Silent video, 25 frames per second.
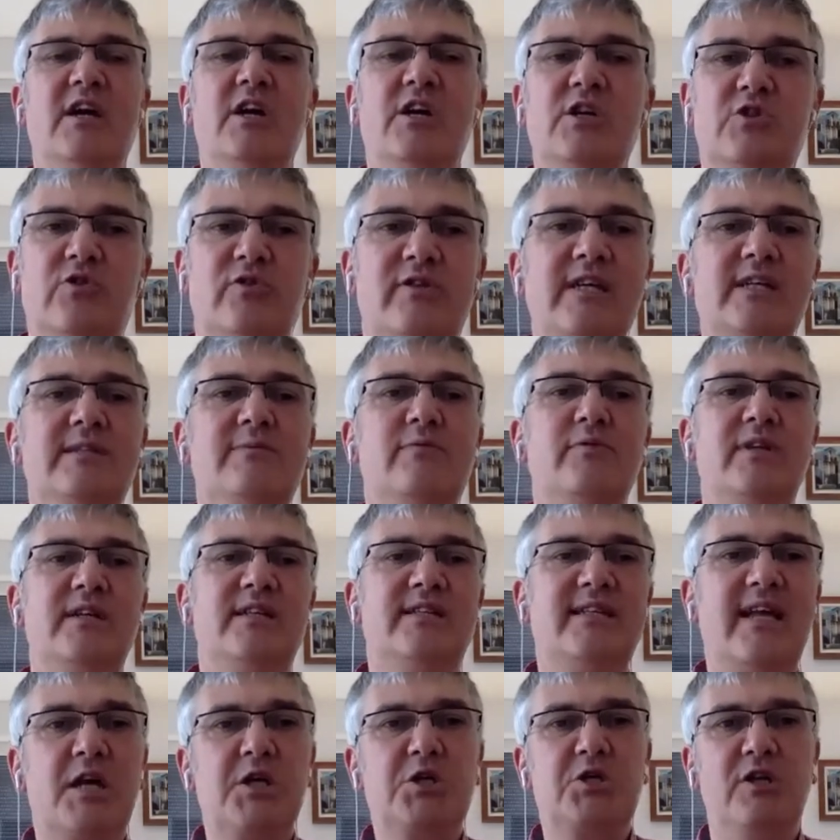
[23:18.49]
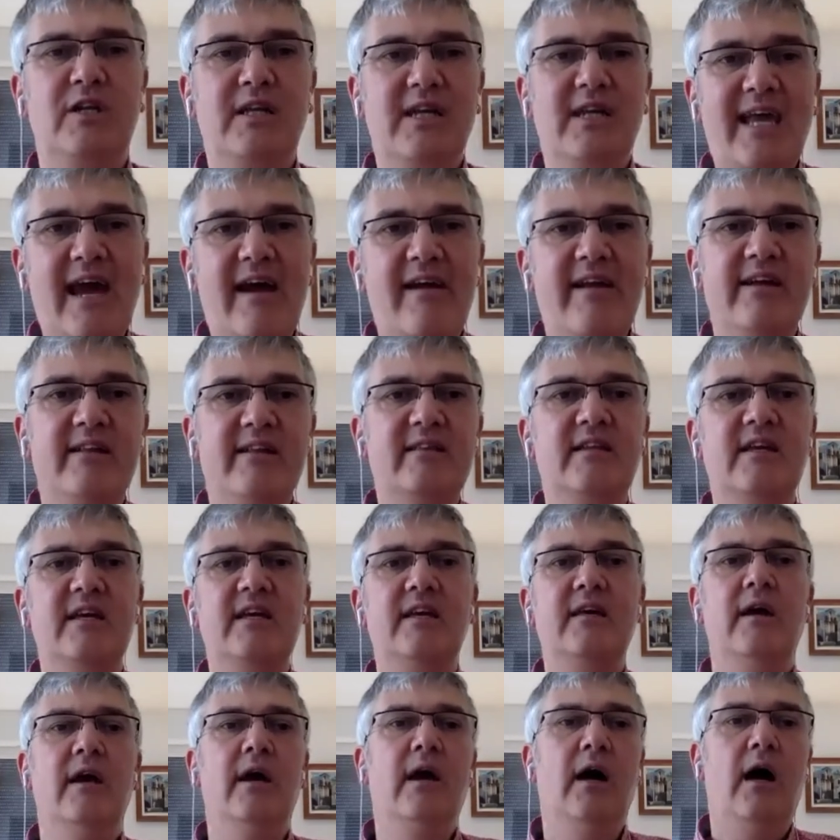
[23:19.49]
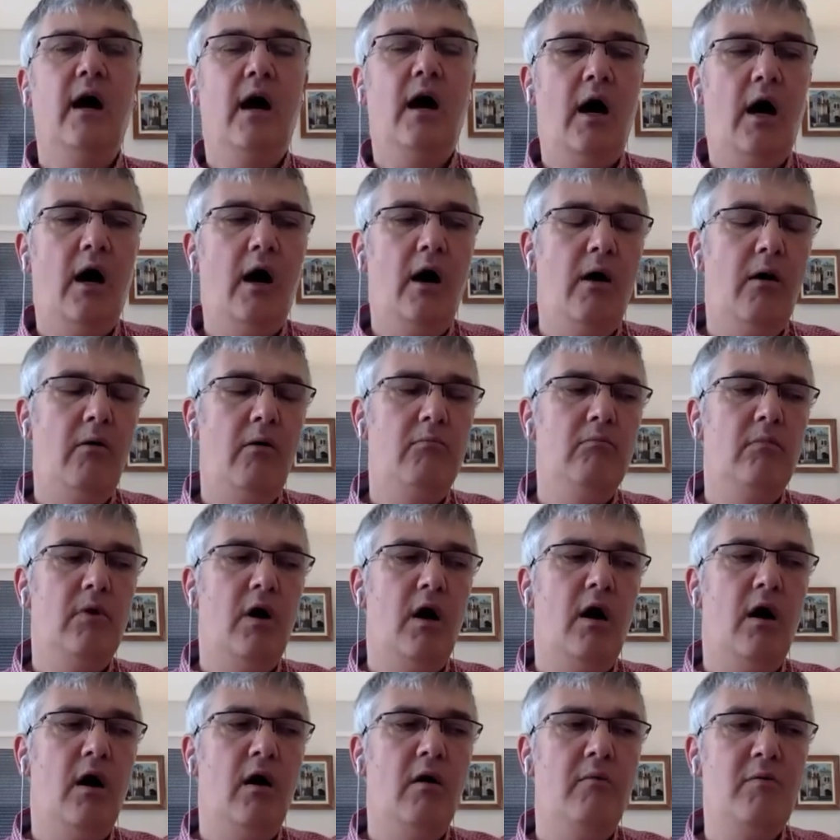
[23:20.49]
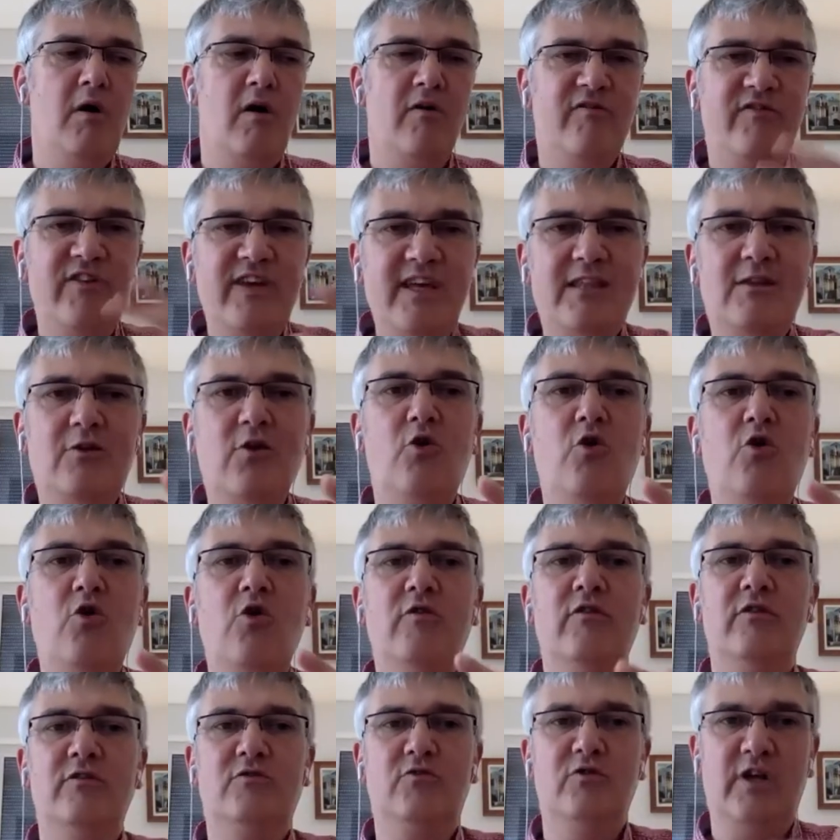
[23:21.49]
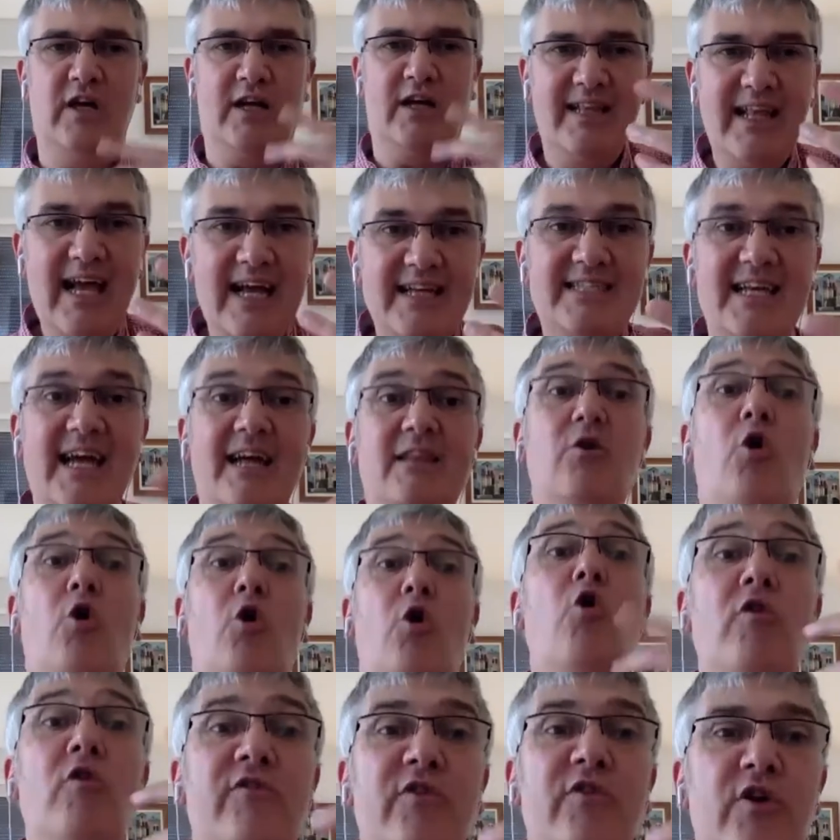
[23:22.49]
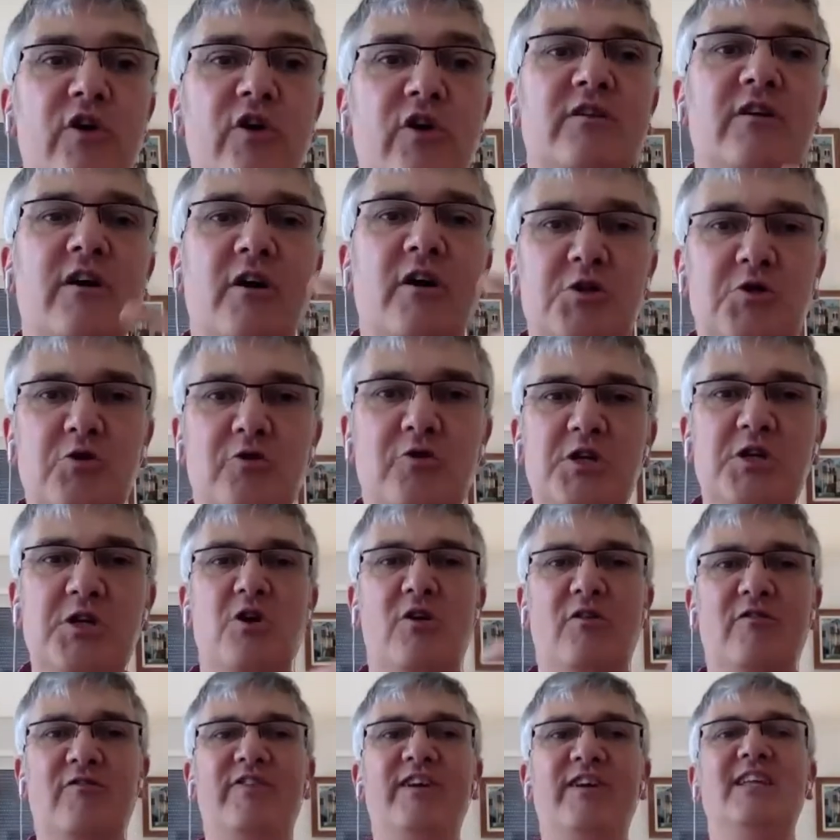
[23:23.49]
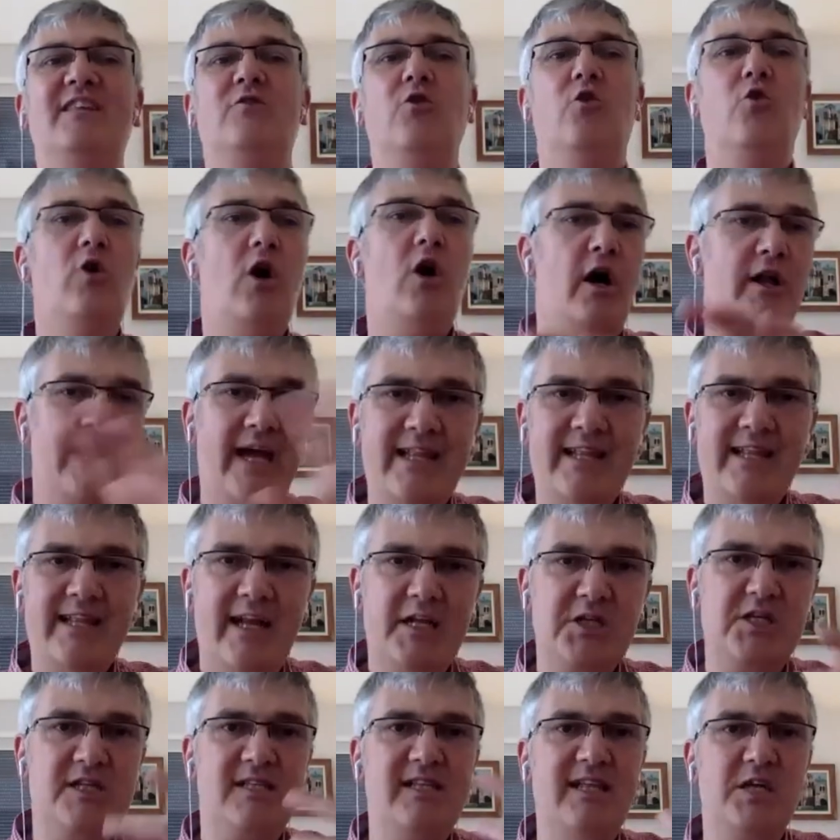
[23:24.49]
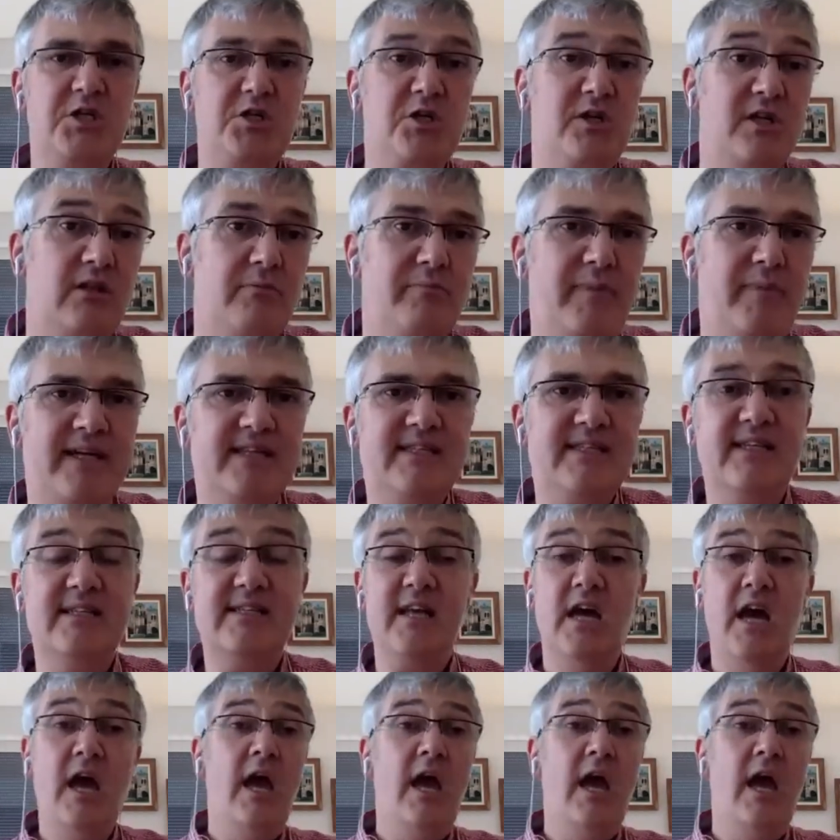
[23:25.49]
So this would essentially guarantee a veto to the Knesset over a judicial veto on any legislation it passes.